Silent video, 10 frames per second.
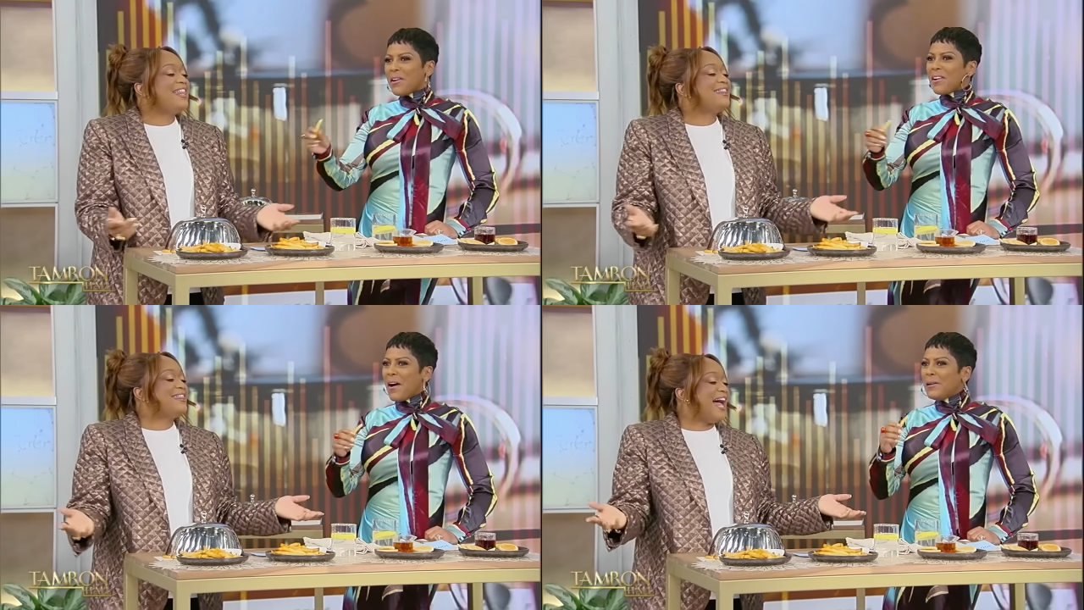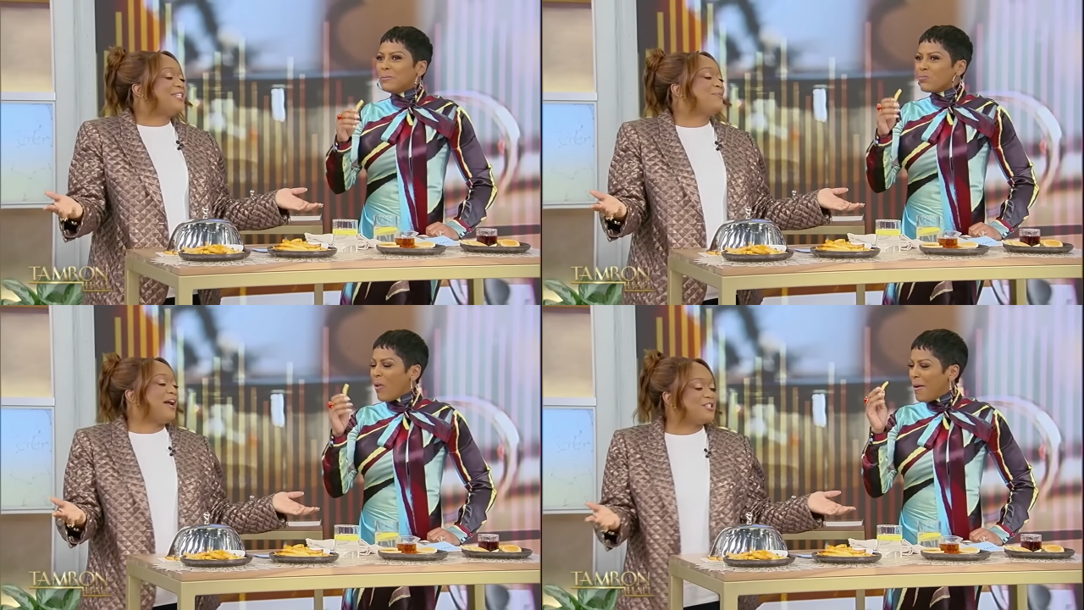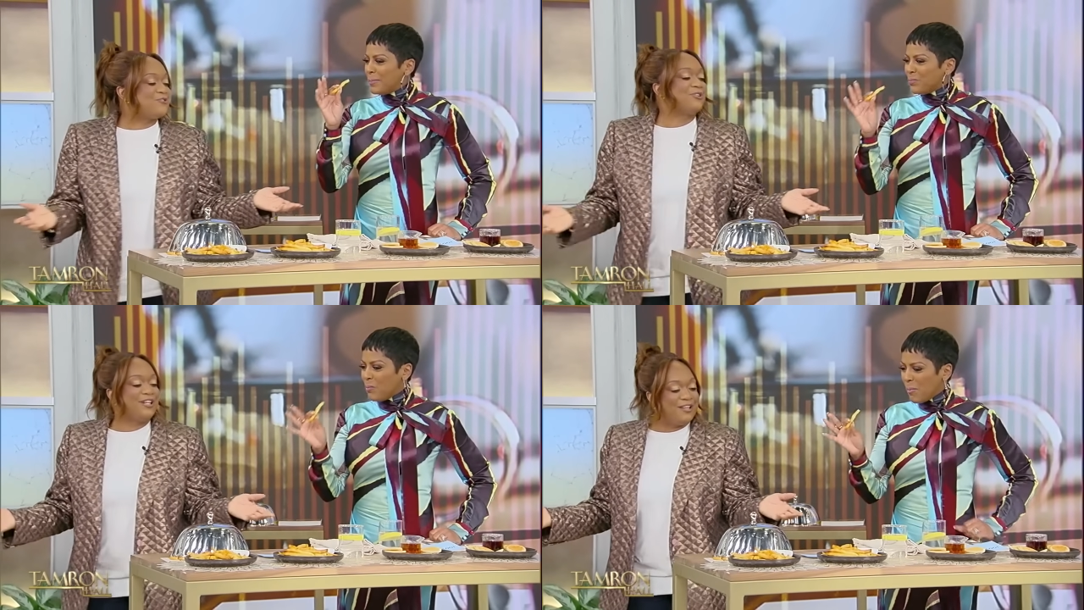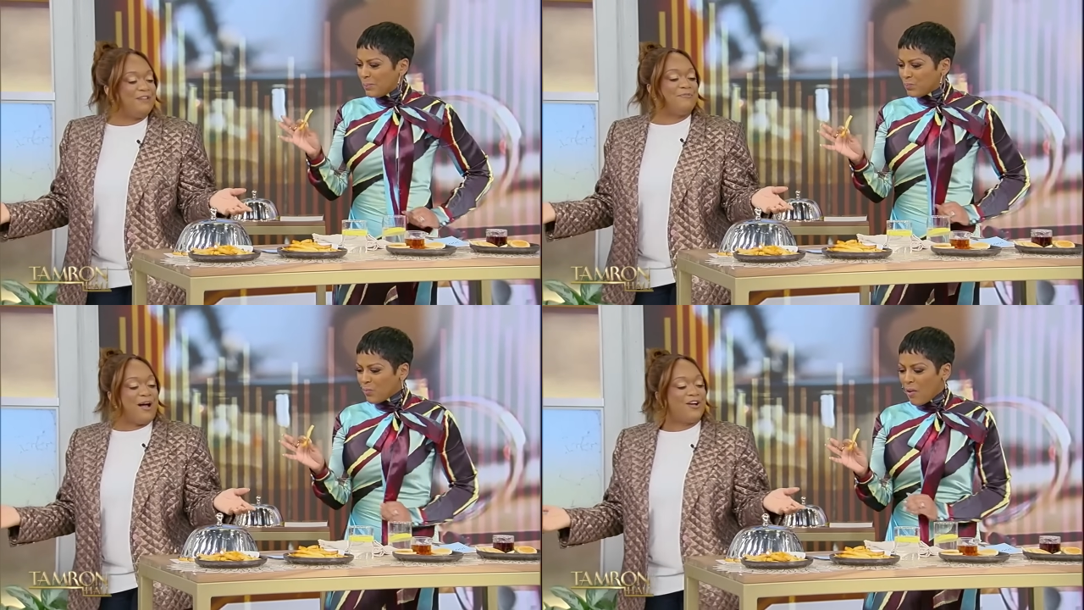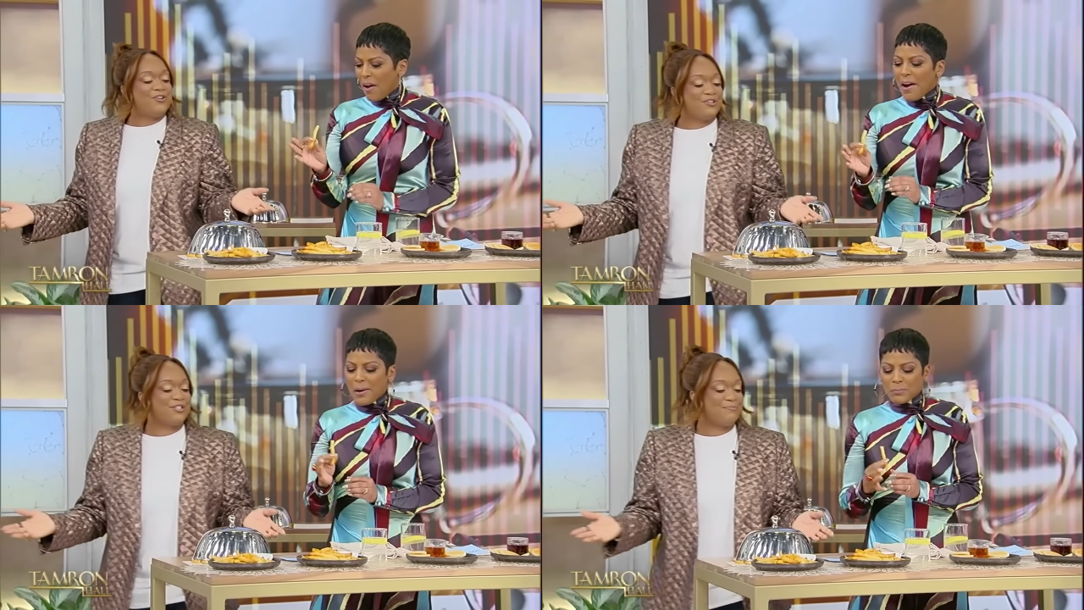Speaker 1: you go. That's what I truly love about Cooked
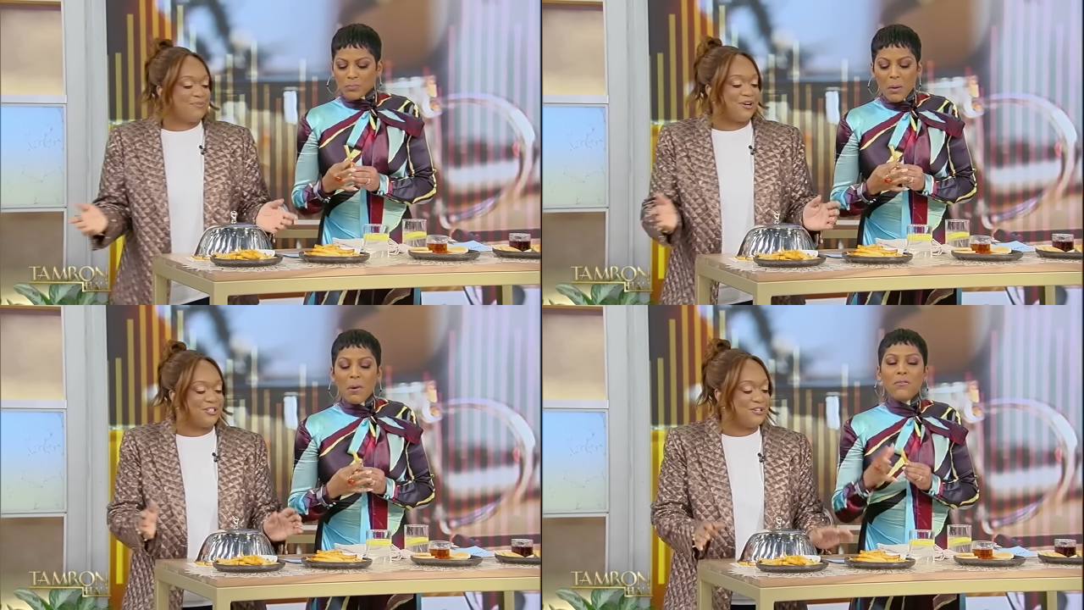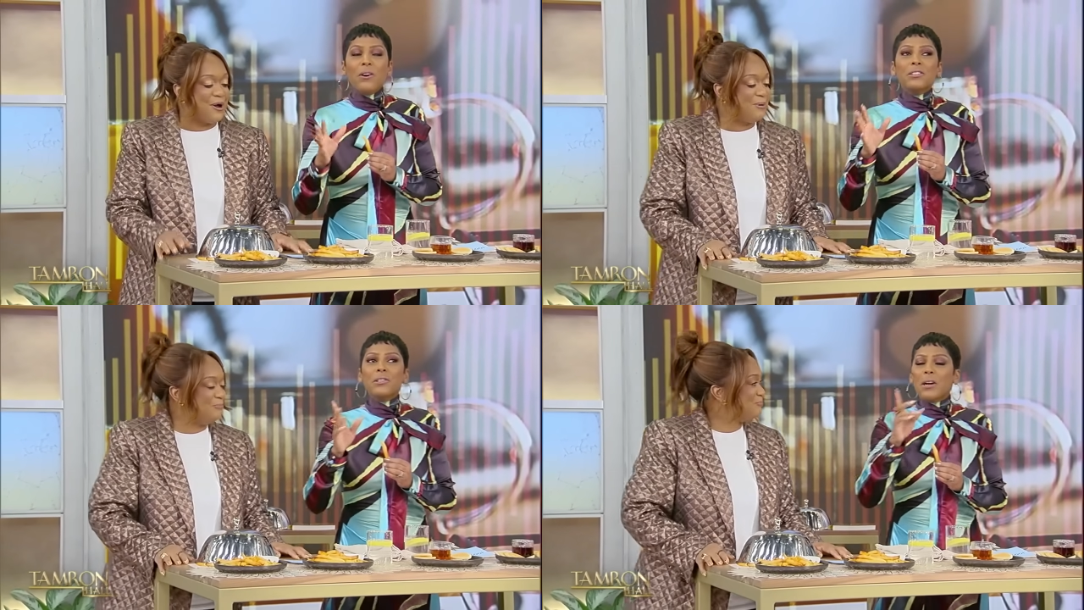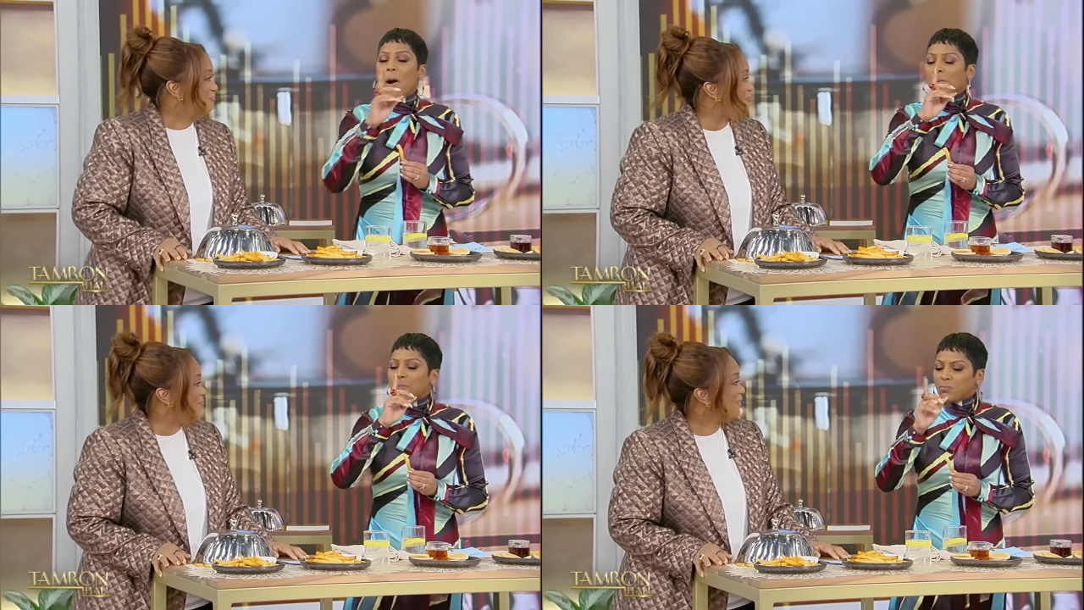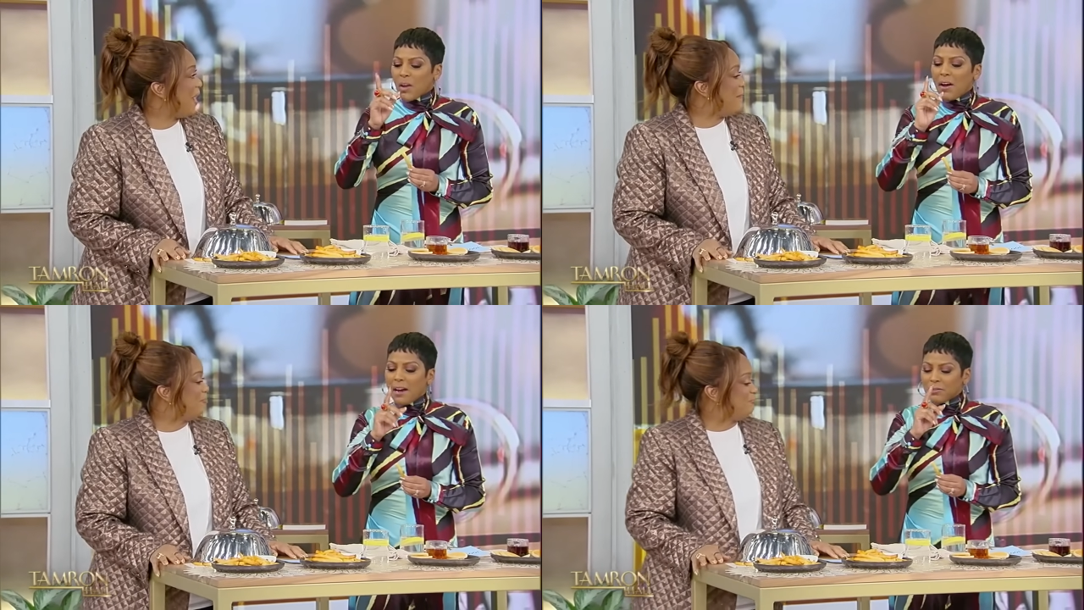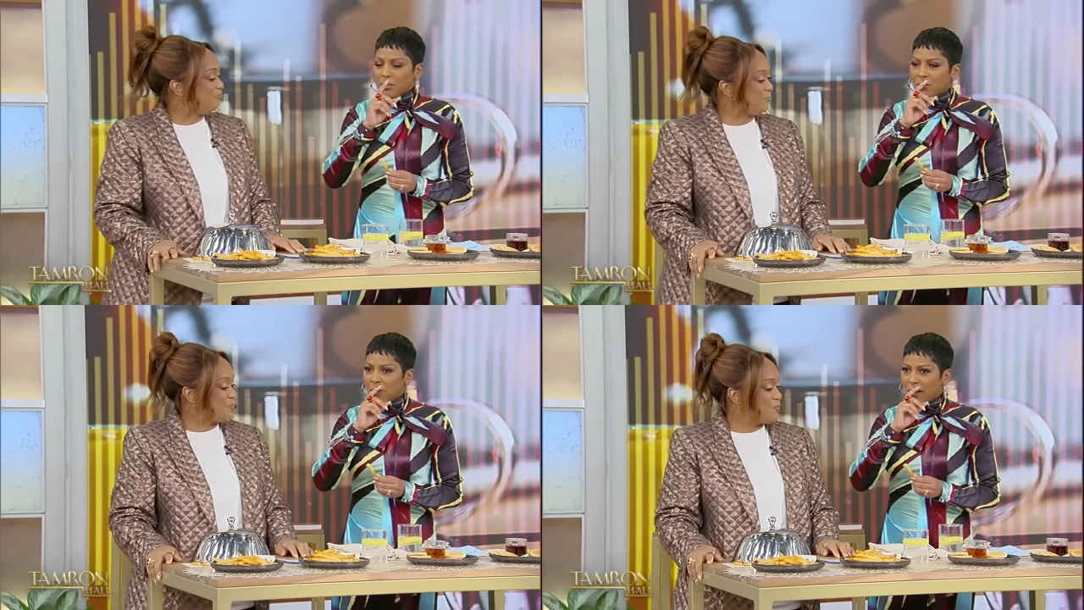and Booked, Before you, know? you go, yeah. I have to
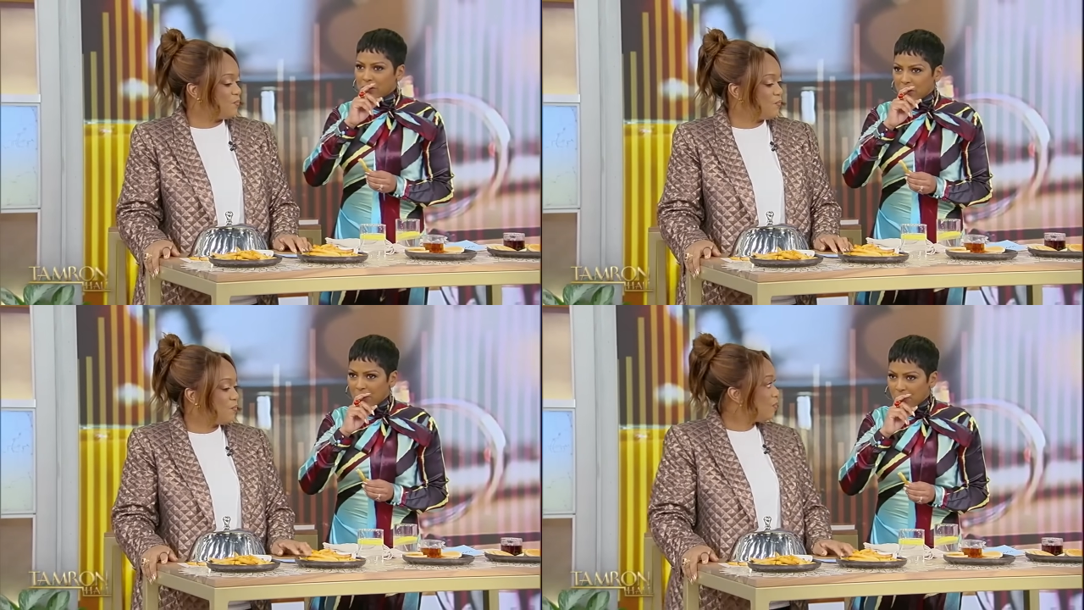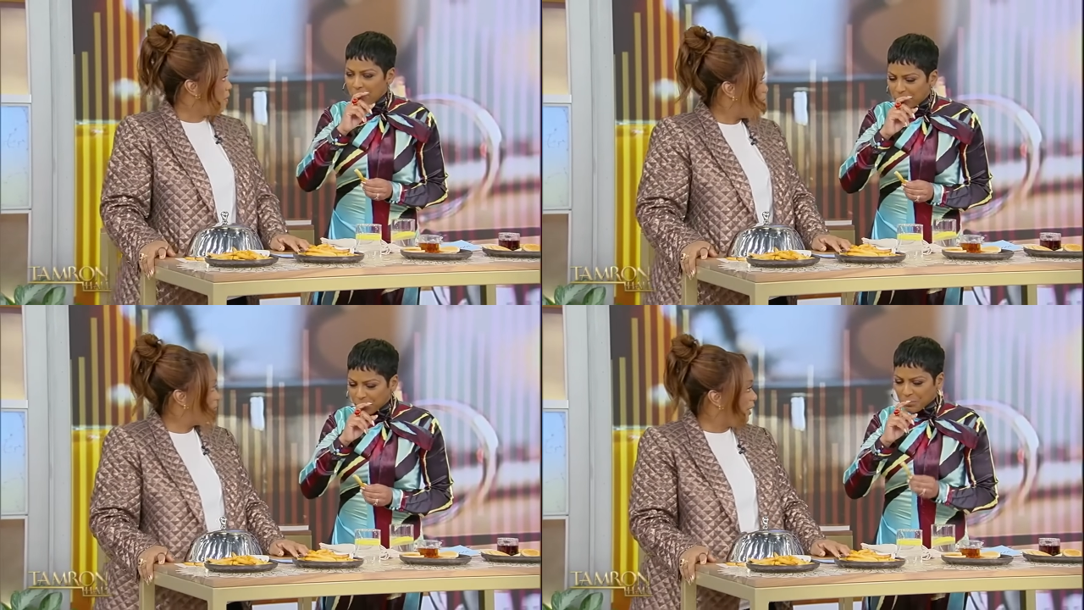congratulate you.